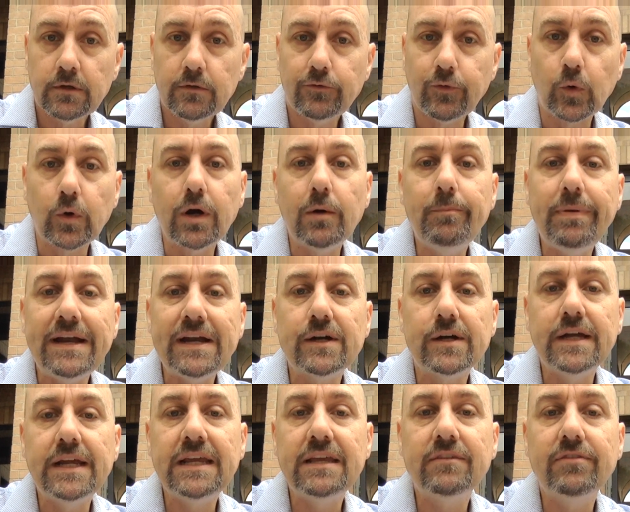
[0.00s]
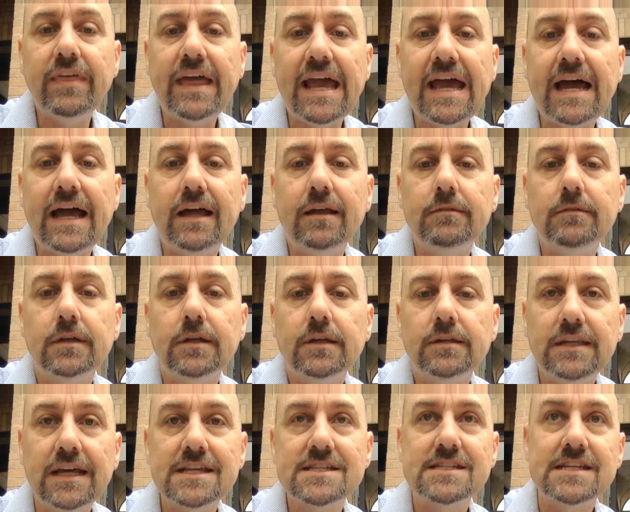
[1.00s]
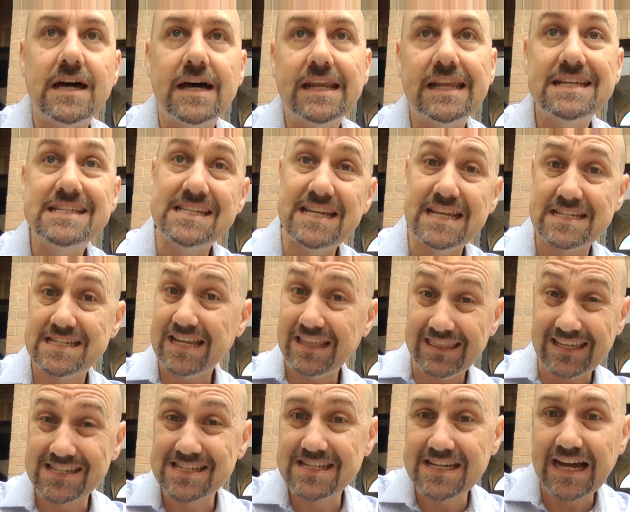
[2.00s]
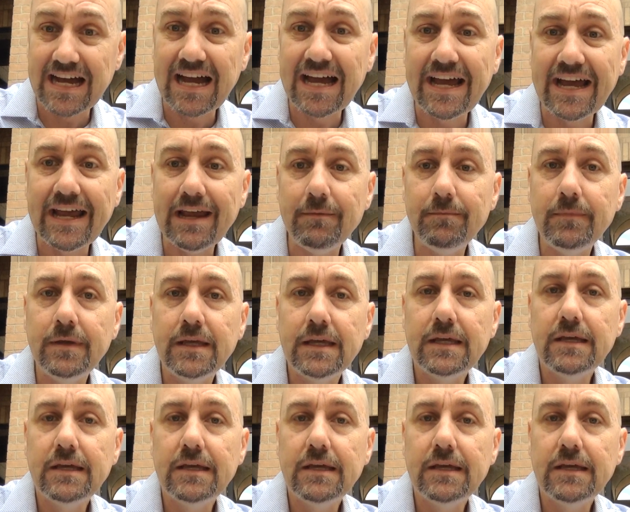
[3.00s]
for a Bering that does not exist at this time,